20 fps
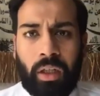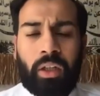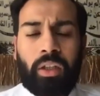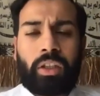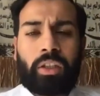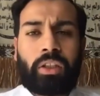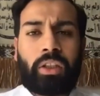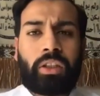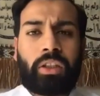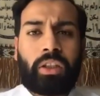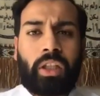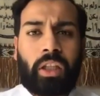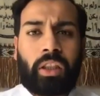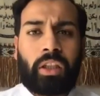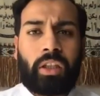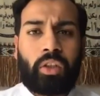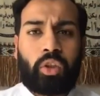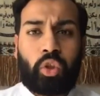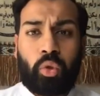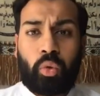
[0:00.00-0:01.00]
This is
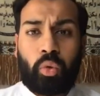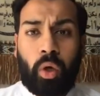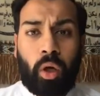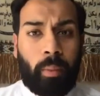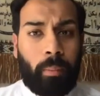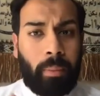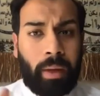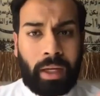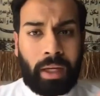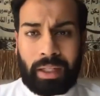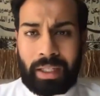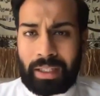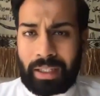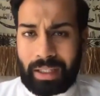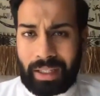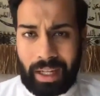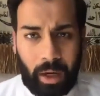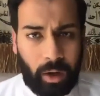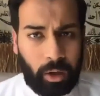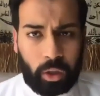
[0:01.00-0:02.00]
nothing to make
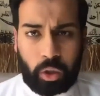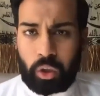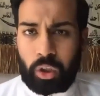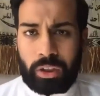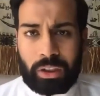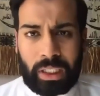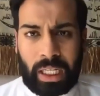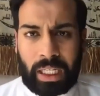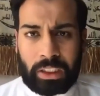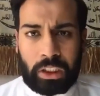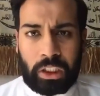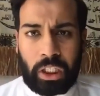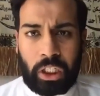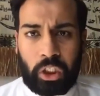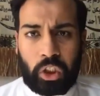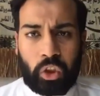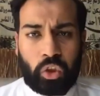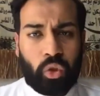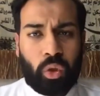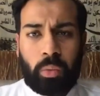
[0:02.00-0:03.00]
character
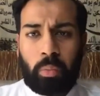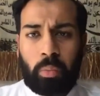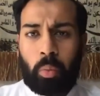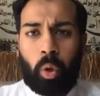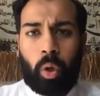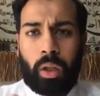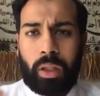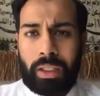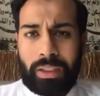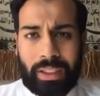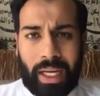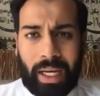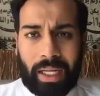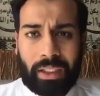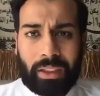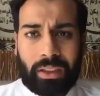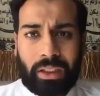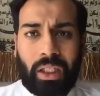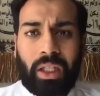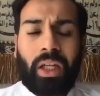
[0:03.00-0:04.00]
assassinations or moral
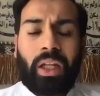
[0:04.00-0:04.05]
attacks.